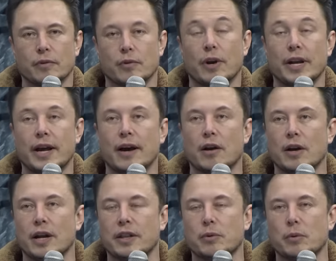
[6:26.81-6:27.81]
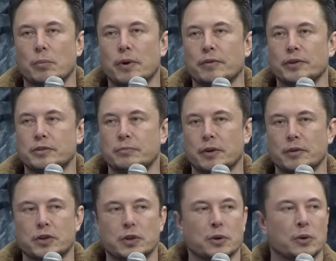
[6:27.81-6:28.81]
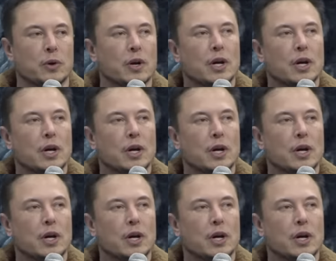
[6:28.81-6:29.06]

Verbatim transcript: right now, and I think we'll be able, be able to do